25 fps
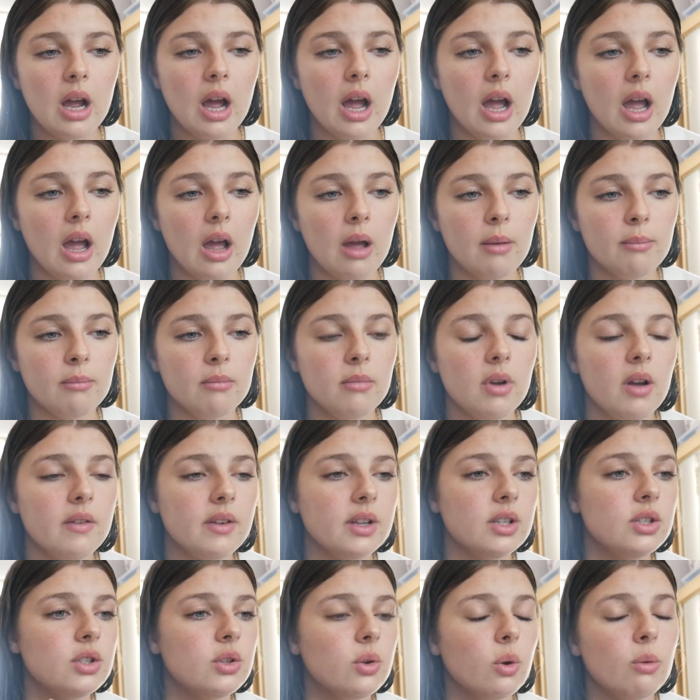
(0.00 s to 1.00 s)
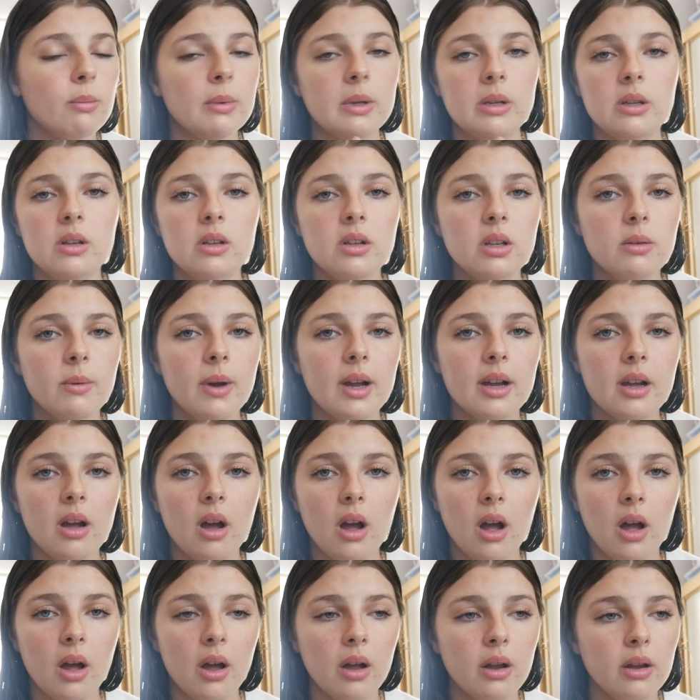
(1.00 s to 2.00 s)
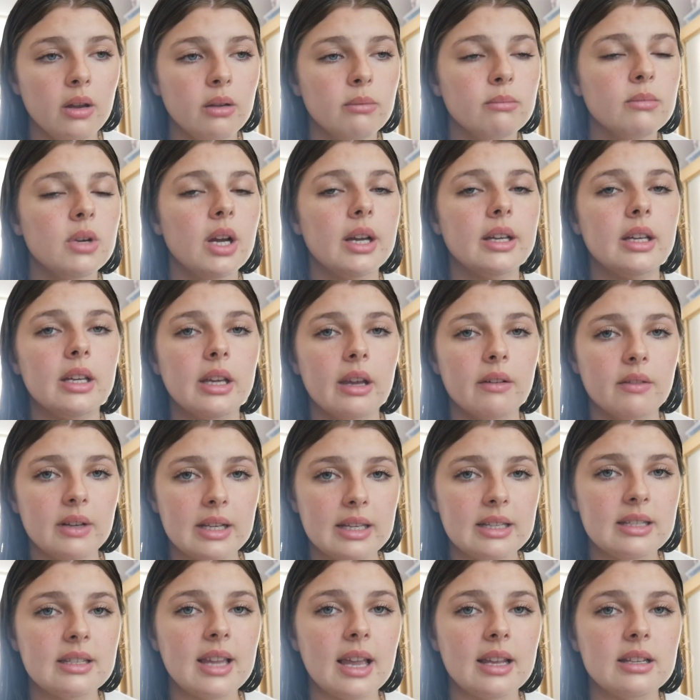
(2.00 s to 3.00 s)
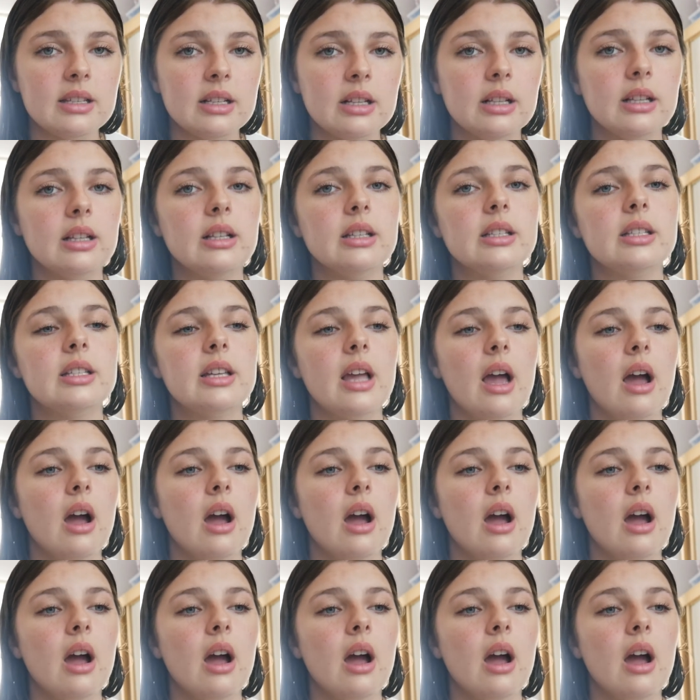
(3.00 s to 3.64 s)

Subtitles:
I can do all my uni work at home, I can get really settled,